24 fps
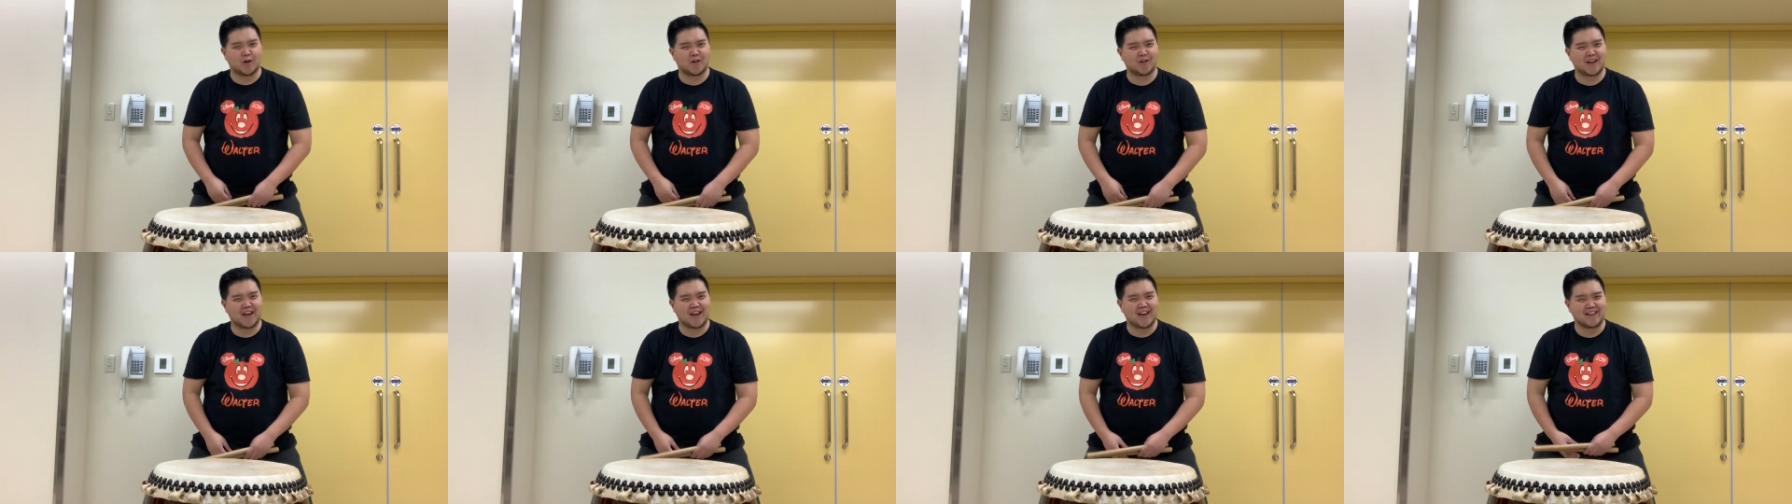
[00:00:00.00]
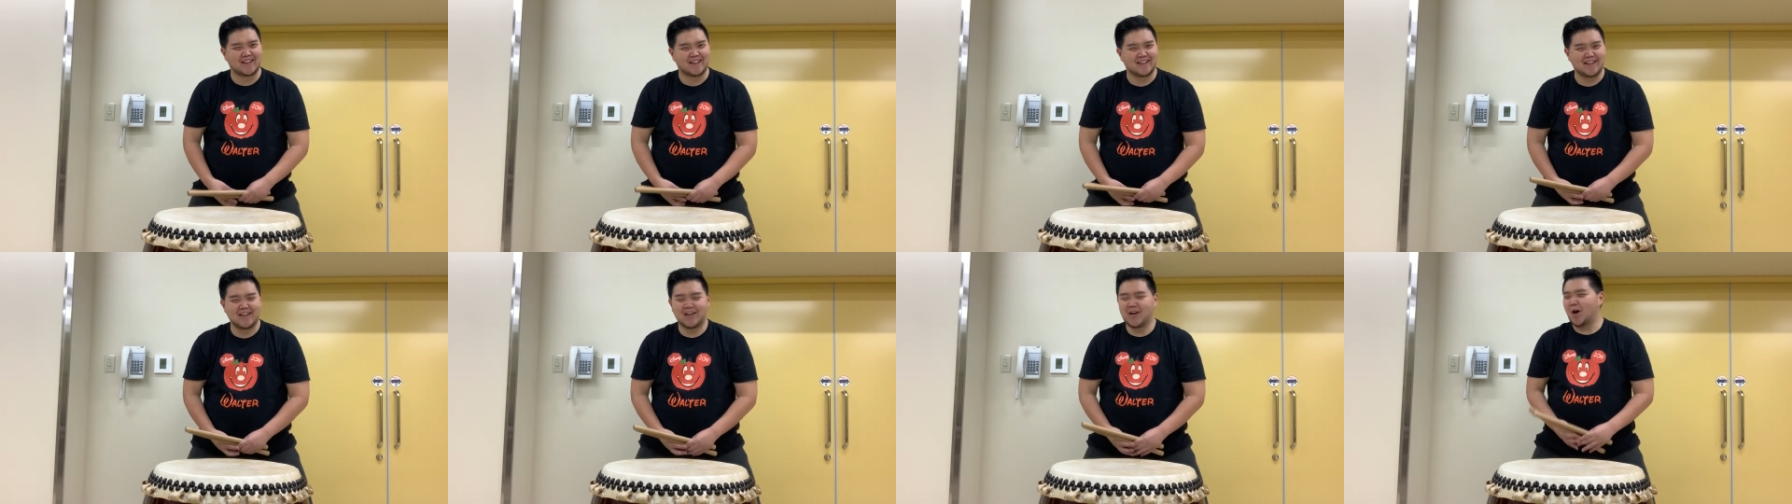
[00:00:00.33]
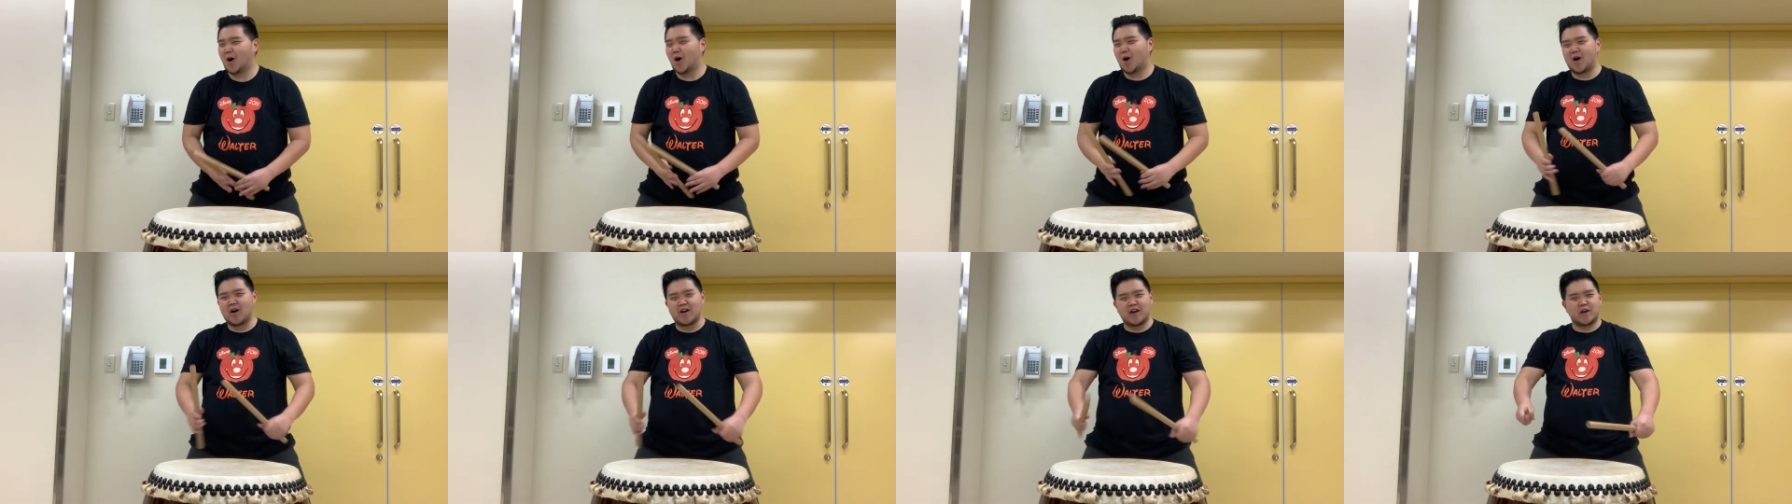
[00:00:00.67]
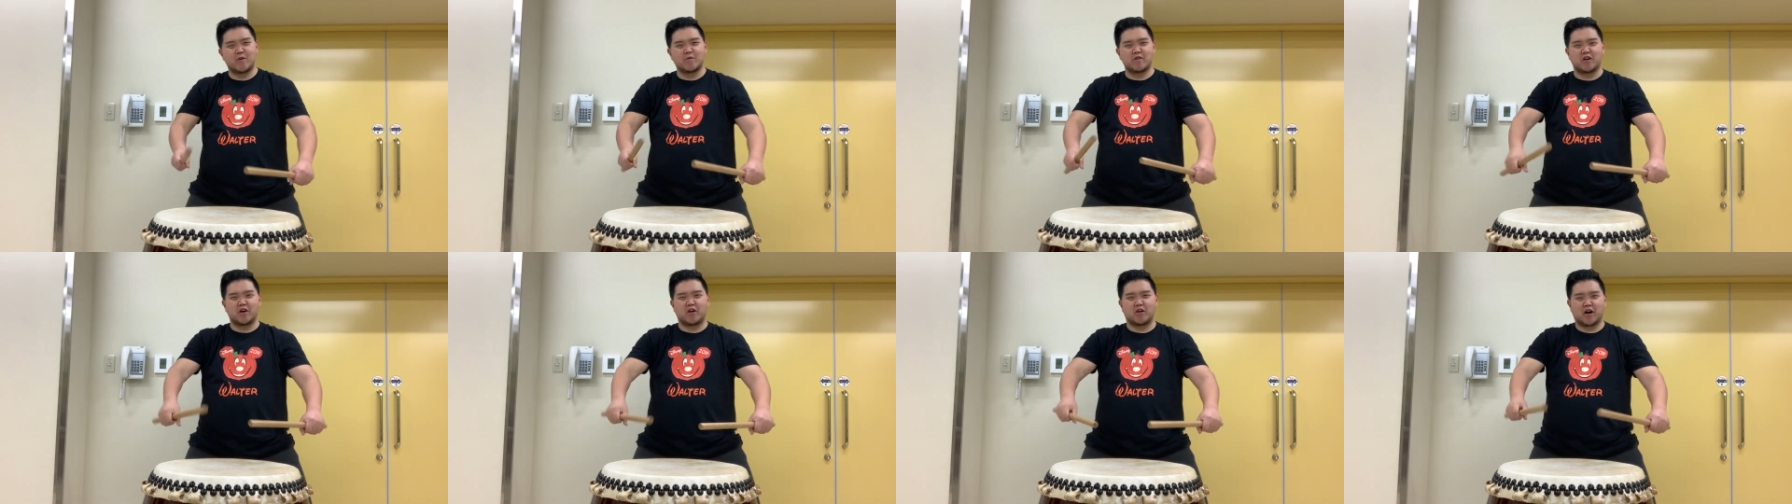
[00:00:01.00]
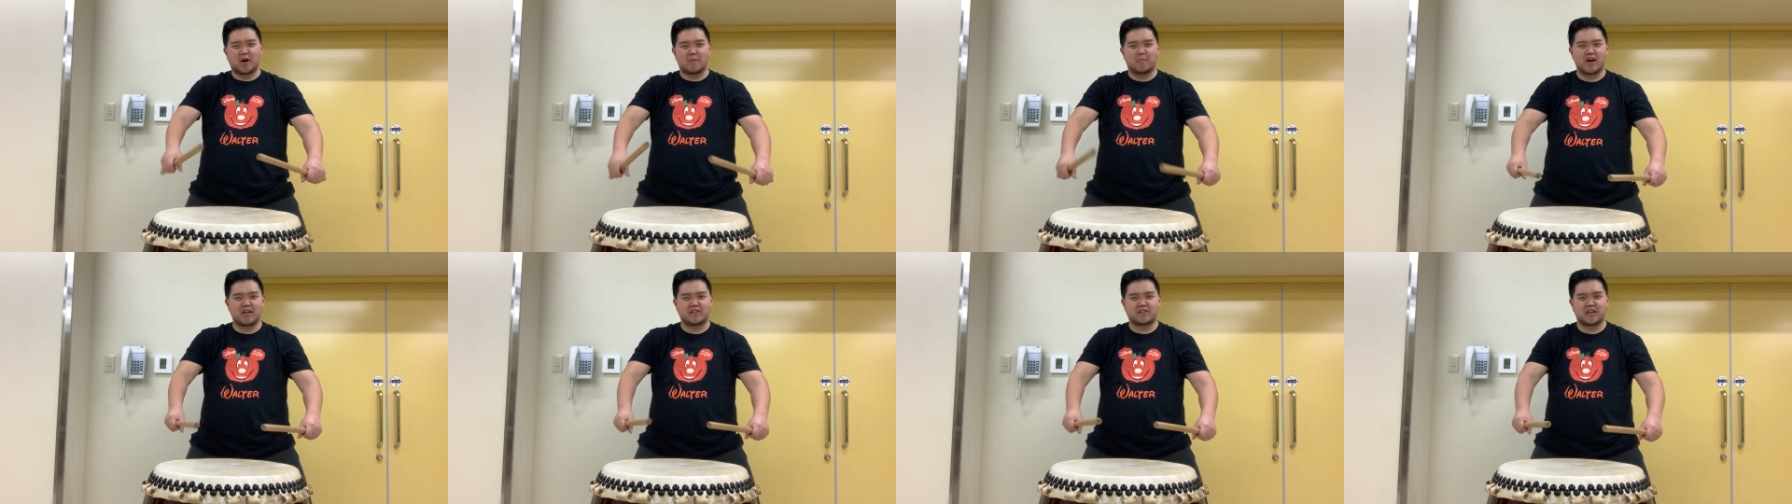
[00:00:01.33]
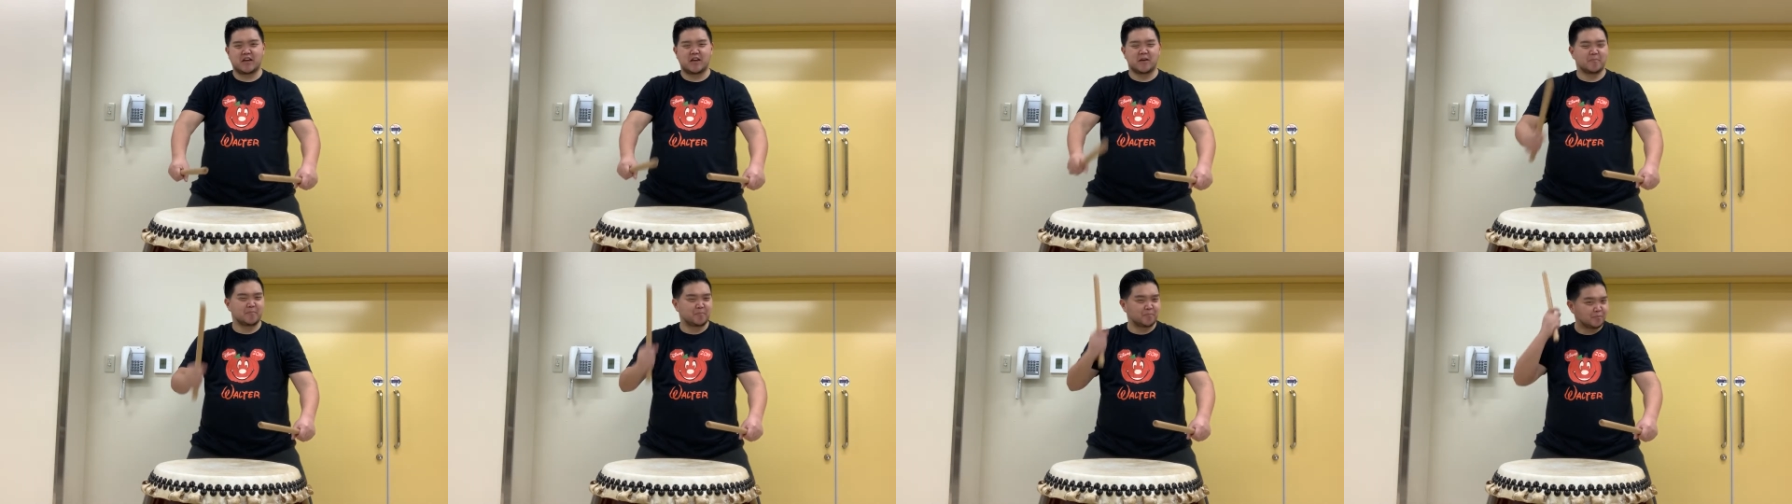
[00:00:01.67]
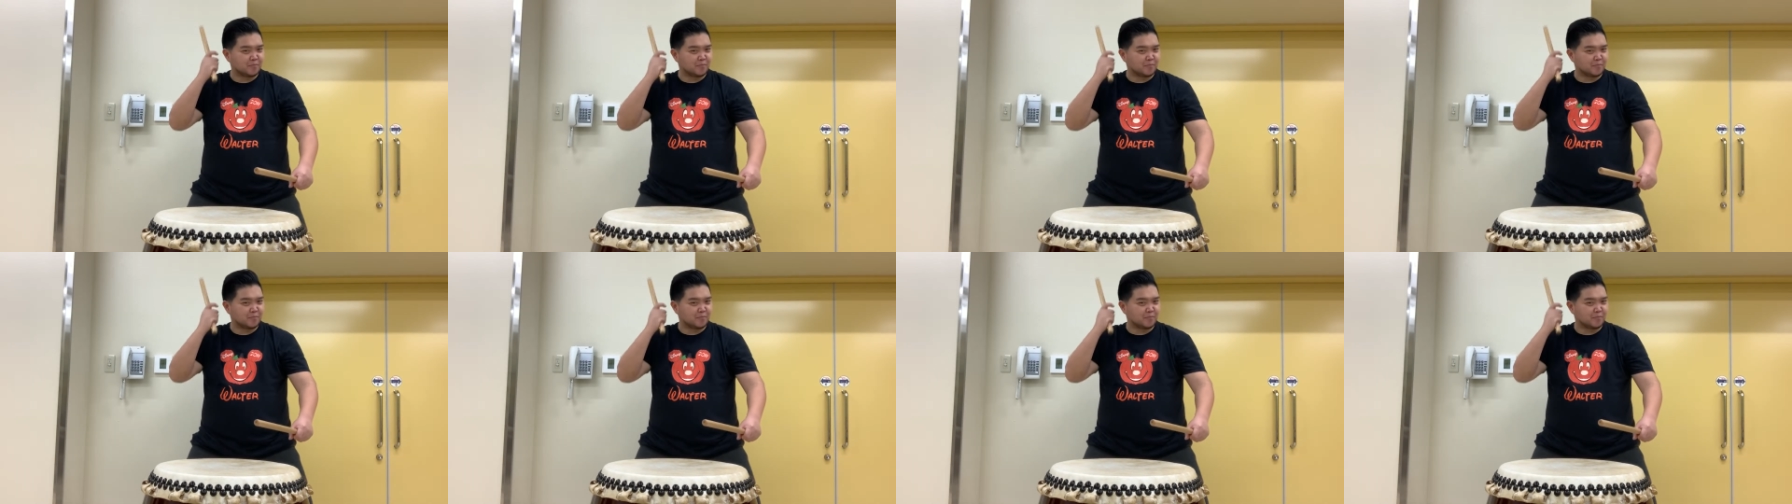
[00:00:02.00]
okay? All right, here we go. Kamaite.